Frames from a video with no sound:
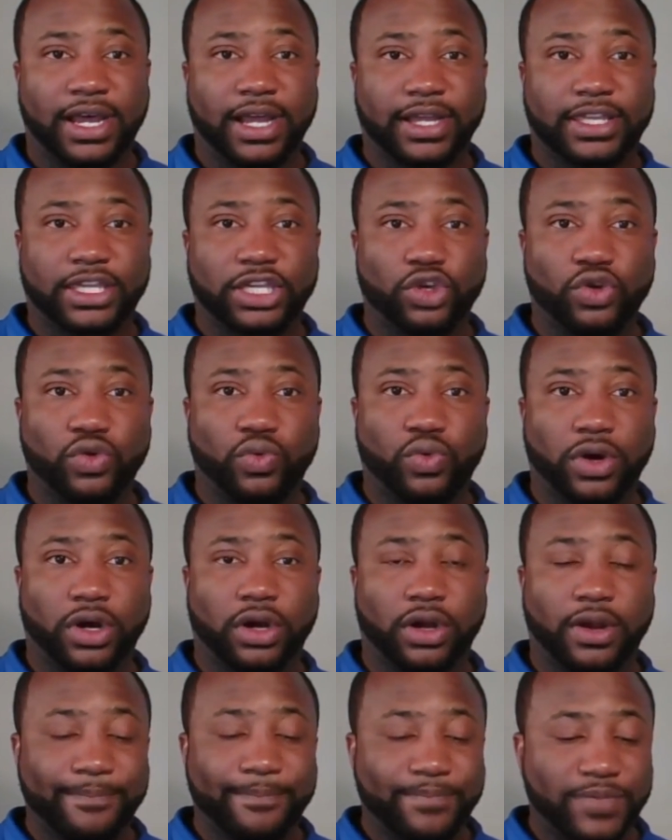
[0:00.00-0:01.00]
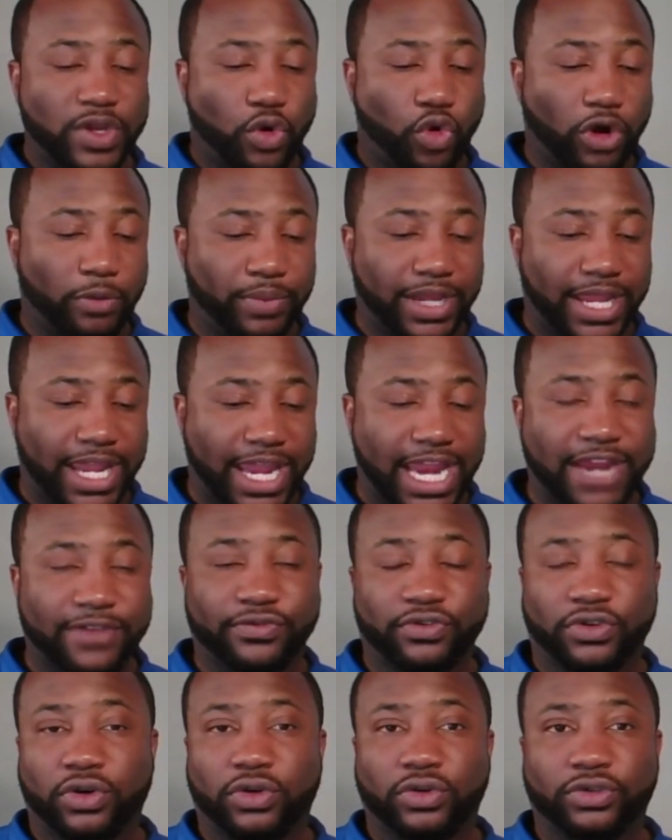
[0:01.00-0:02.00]
cue word, or
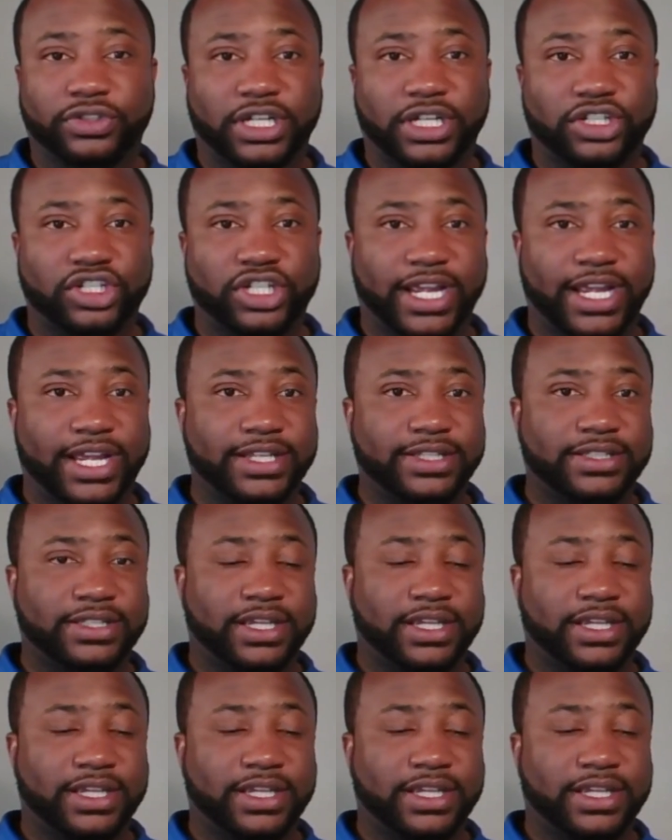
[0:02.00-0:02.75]
behavioral, such as,